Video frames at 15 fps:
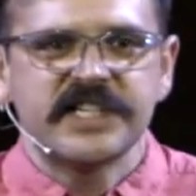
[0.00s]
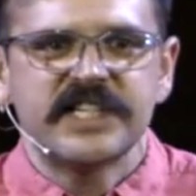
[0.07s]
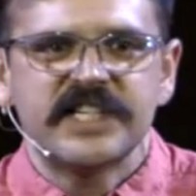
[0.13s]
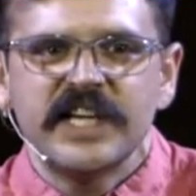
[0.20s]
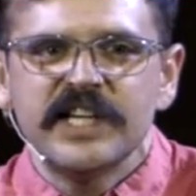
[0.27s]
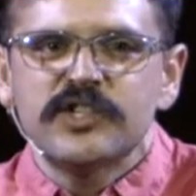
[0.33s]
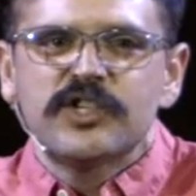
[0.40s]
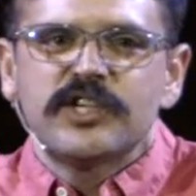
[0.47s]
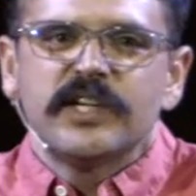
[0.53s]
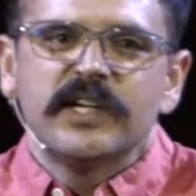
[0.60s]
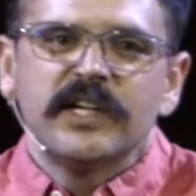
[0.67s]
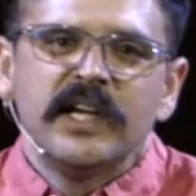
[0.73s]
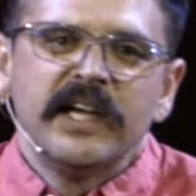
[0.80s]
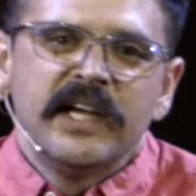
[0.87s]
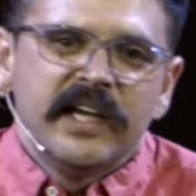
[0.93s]
this
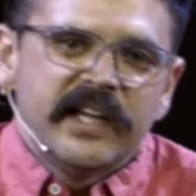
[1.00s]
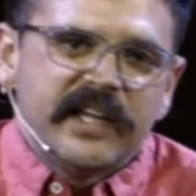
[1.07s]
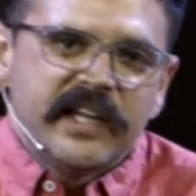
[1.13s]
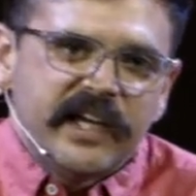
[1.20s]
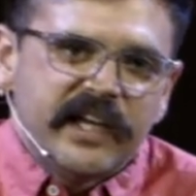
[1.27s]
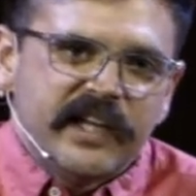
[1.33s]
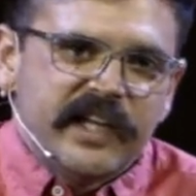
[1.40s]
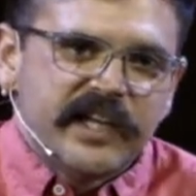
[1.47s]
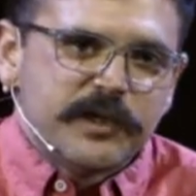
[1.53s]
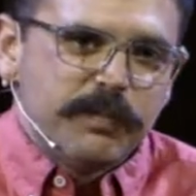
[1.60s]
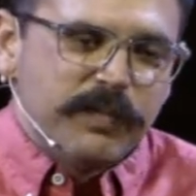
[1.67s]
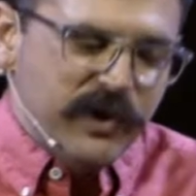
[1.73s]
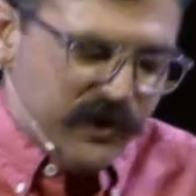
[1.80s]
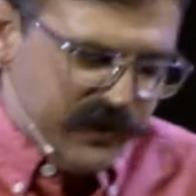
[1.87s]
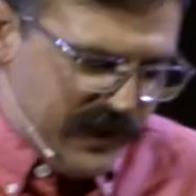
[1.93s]
tension that, that's
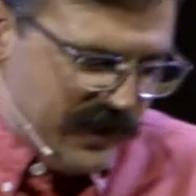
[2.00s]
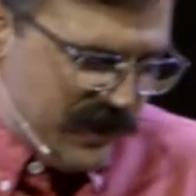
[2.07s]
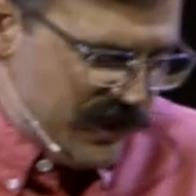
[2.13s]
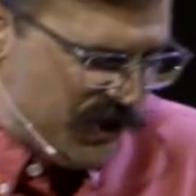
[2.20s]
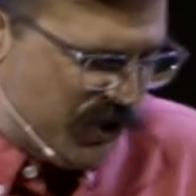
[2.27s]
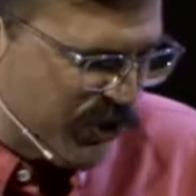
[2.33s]
building and